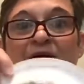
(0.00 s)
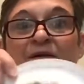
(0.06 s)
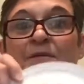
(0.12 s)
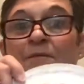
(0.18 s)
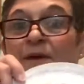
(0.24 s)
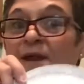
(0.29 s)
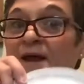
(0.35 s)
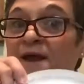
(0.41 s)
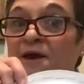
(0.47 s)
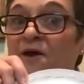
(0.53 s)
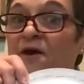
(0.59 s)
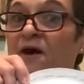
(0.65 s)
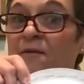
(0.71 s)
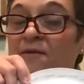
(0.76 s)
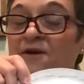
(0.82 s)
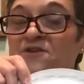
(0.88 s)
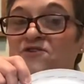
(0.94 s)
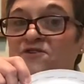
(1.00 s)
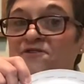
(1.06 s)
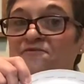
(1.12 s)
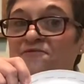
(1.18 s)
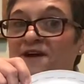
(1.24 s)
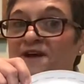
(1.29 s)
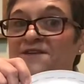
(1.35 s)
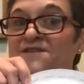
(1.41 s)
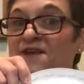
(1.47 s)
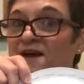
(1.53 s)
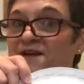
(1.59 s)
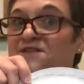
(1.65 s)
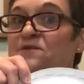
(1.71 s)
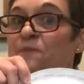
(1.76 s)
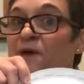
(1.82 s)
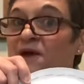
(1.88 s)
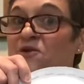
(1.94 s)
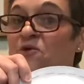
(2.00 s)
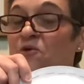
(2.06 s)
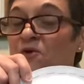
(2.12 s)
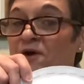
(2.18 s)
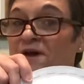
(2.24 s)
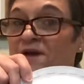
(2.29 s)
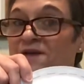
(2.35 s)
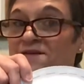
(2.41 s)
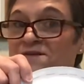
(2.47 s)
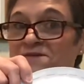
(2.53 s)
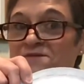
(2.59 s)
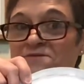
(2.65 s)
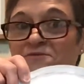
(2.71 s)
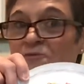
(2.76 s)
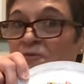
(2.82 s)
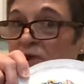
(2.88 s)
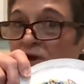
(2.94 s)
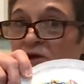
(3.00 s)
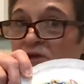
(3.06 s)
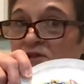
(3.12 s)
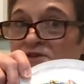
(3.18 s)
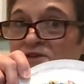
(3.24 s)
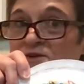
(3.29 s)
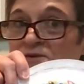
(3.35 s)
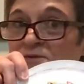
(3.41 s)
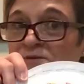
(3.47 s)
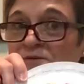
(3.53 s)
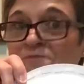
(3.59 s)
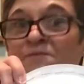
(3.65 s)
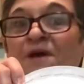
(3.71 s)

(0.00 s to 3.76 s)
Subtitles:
But I know how much you friends like to make noise. We all do.